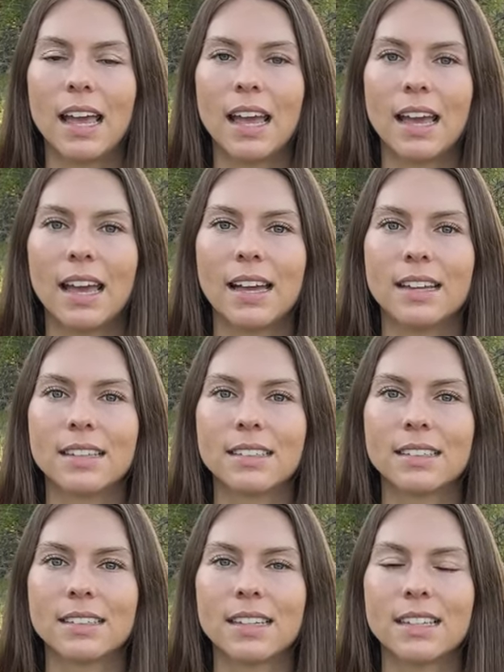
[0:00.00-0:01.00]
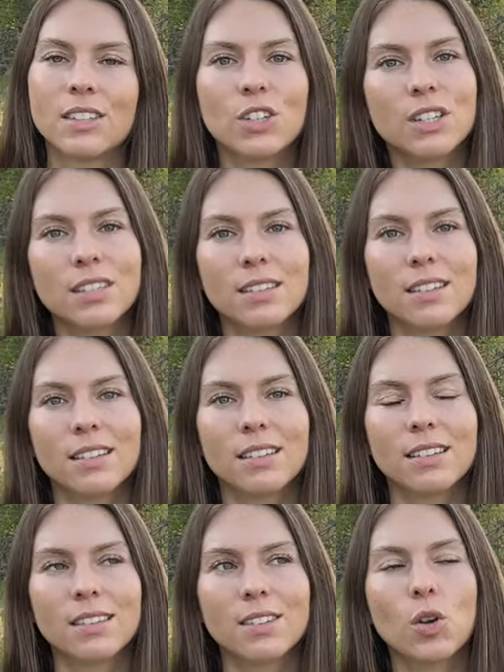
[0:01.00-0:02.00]
And it's just
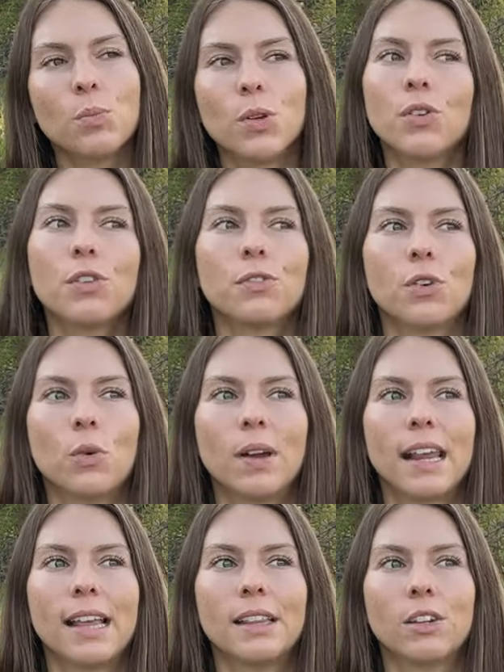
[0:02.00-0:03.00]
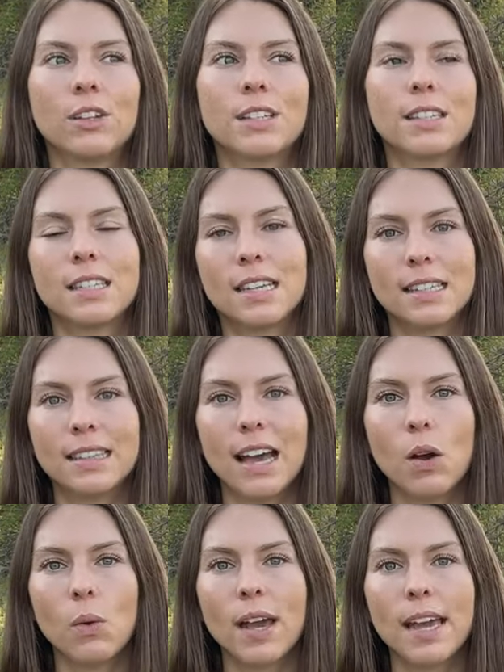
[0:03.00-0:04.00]
so beautiful when I learn to see it
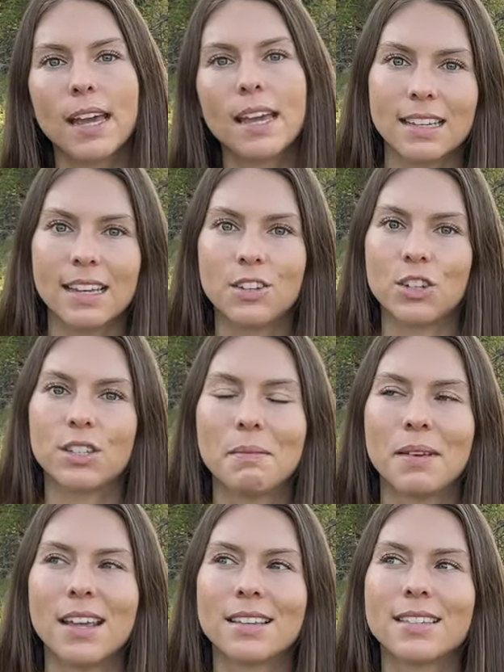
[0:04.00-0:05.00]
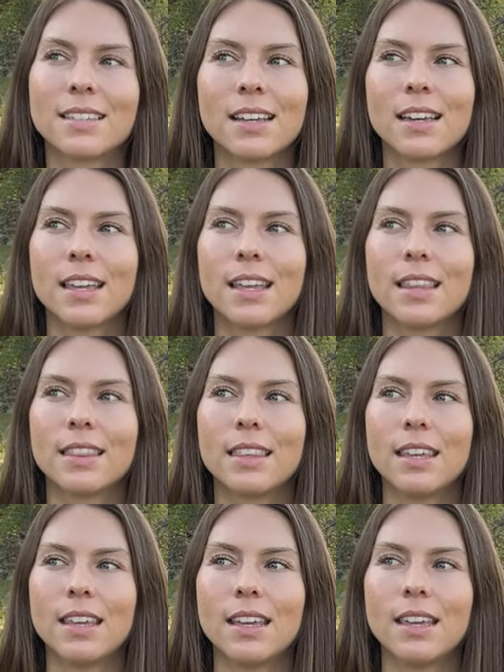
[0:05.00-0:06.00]
that way. It just makes
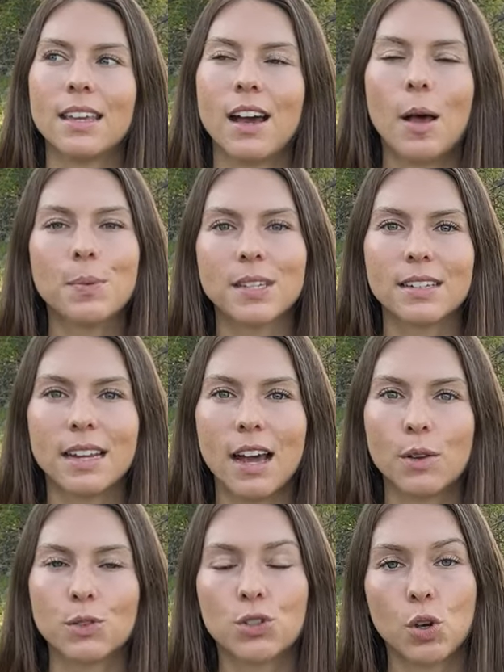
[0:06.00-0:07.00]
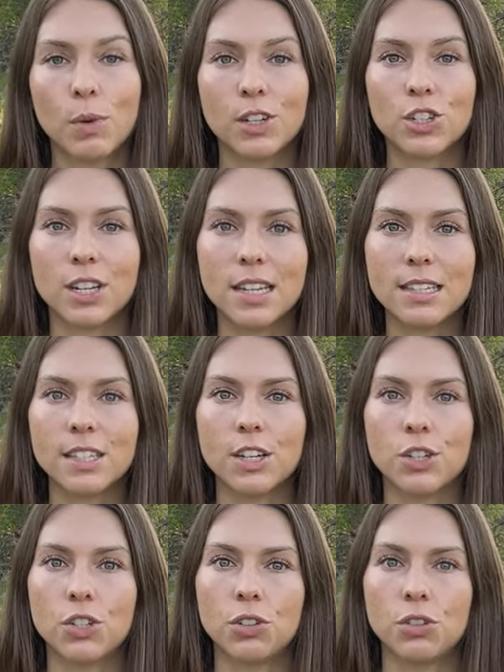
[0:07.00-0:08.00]
the ups and downs so much
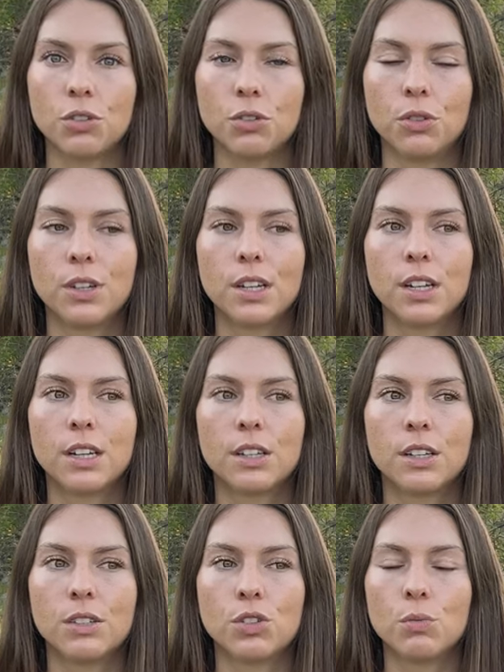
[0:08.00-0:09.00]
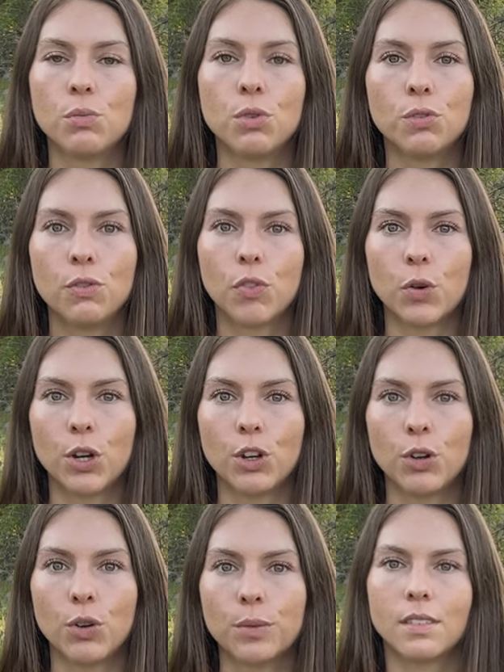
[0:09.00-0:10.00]
easier to to move
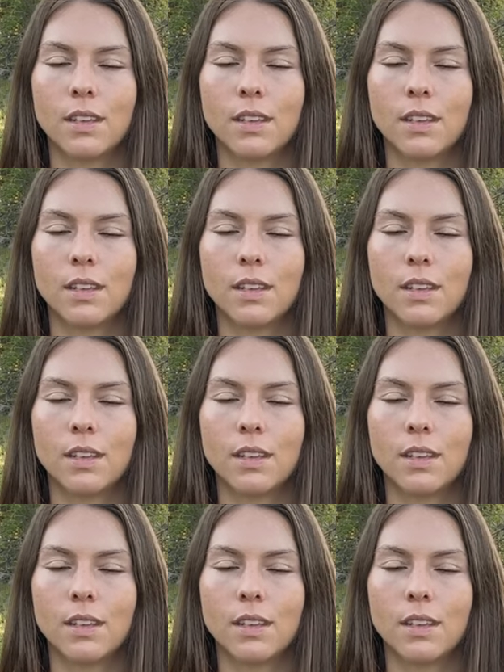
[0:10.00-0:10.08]
through.